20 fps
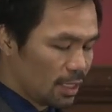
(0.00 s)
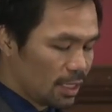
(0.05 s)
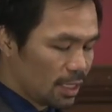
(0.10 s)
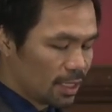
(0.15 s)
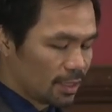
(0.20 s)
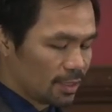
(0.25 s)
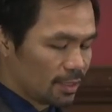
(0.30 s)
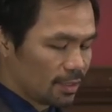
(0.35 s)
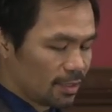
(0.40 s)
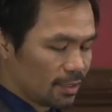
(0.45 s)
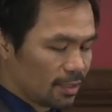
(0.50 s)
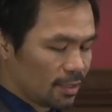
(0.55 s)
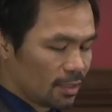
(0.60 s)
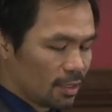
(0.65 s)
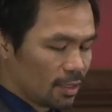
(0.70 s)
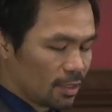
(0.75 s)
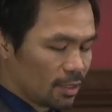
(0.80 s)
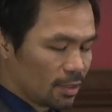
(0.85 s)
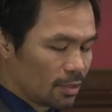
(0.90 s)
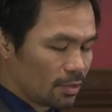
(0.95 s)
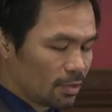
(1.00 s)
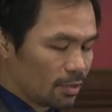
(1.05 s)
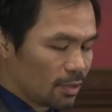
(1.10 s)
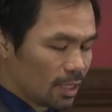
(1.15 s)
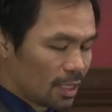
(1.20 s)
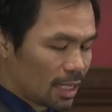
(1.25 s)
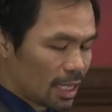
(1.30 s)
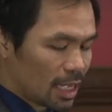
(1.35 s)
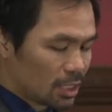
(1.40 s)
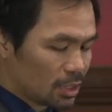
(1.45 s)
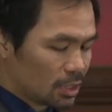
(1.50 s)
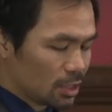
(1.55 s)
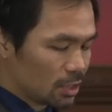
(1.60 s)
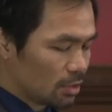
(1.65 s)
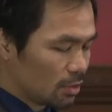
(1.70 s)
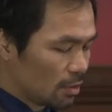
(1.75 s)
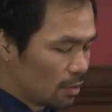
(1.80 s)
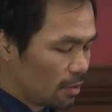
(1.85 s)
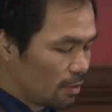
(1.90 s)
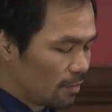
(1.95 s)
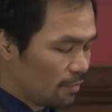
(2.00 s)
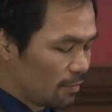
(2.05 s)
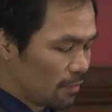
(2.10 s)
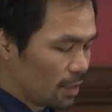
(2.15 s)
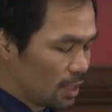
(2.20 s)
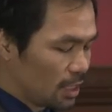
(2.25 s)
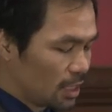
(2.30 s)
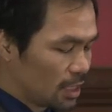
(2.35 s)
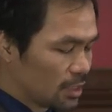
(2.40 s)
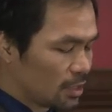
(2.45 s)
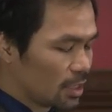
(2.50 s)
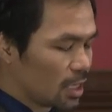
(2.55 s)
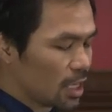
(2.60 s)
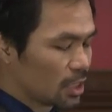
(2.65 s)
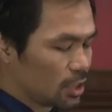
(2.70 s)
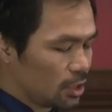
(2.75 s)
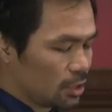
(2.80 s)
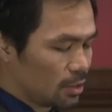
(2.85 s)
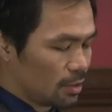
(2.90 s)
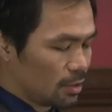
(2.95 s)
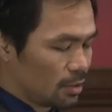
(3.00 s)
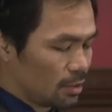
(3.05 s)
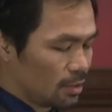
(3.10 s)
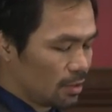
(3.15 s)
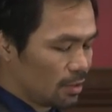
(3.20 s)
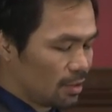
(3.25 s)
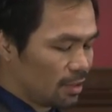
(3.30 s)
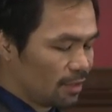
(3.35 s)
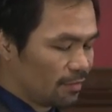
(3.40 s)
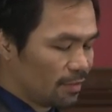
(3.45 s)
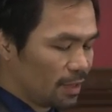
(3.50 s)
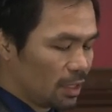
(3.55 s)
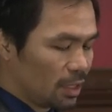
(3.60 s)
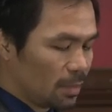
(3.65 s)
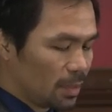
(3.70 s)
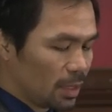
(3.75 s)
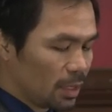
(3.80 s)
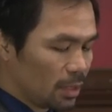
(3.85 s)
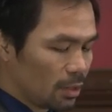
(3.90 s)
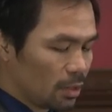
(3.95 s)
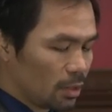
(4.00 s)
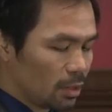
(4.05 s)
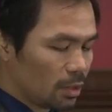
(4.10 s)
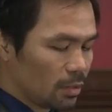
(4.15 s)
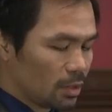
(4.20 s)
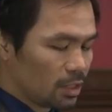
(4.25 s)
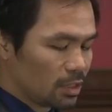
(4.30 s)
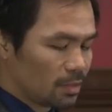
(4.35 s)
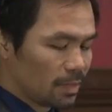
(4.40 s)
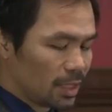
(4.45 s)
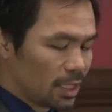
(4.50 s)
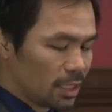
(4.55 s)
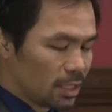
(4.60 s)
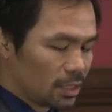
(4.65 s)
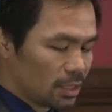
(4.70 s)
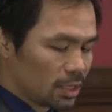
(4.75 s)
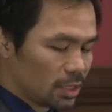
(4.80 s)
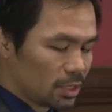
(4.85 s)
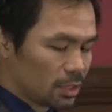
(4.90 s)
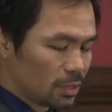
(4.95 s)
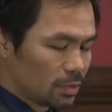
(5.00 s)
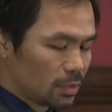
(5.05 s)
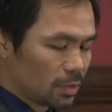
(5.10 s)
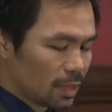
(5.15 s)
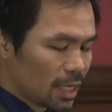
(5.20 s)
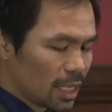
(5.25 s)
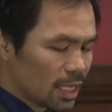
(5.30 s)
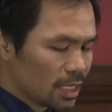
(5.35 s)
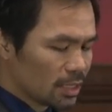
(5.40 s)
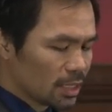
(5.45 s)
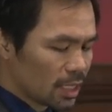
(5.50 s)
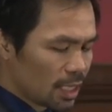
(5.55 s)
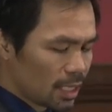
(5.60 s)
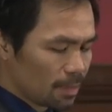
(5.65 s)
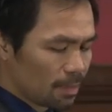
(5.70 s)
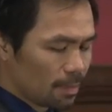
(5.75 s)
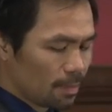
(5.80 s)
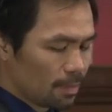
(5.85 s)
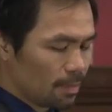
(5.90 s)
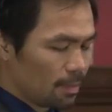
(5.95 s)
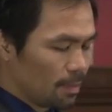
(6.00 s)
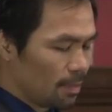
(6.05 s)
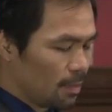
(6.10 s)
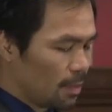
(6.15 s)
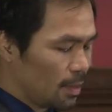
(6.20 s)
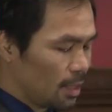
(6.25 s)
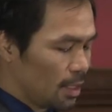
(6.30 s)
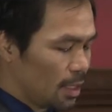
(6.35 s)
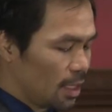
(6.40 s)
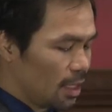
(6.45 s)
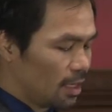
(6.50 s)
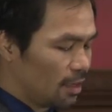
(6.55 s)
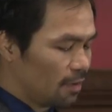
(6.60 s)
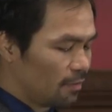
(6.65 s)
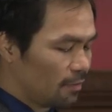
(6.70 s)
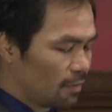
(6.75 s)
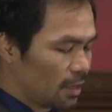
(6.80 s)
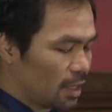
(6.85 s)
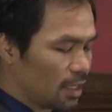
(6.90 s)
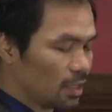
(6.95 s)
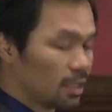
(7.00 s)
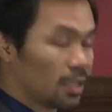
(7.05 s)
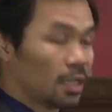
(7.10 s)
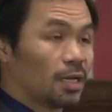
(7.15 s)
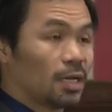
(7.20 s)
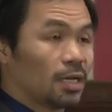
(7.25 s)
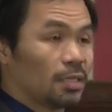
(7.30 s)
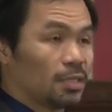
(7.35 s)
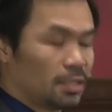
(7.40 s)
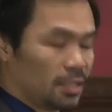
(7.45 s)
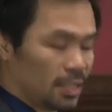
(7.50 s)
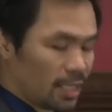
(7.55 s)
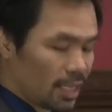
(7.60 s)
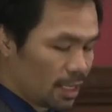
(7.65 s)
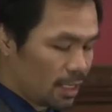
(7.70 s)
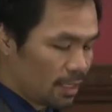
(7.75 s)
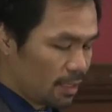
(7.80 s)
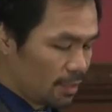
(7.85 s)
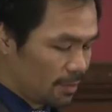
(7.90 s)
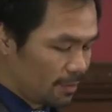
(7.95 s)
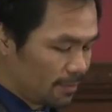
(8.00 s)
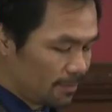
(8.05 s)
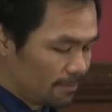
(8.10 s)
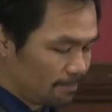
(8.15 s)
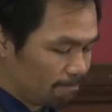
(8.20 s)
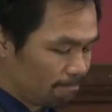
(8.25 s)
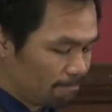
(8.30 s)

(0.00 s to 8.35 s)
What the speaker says: Yet, through the ashes of destruction, the Filipino always manages to rise up and fight another day.